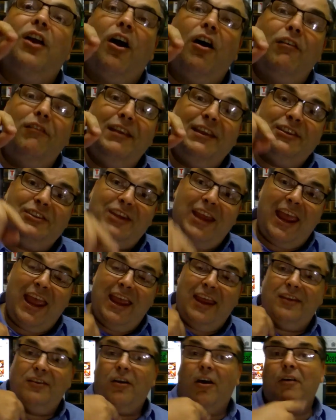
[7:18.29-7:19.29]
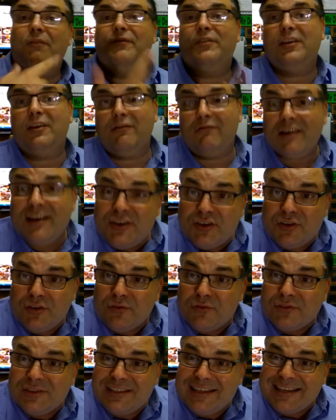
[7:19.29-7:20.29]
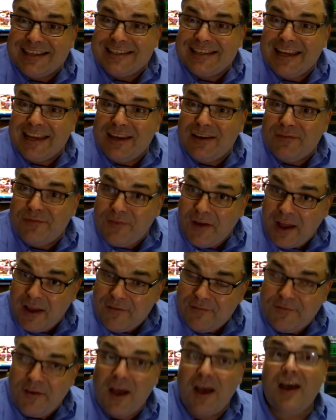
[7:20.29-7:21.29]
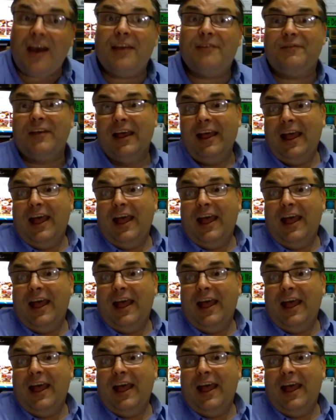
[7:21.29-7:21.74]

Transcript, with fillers: orange hand of the original 1655.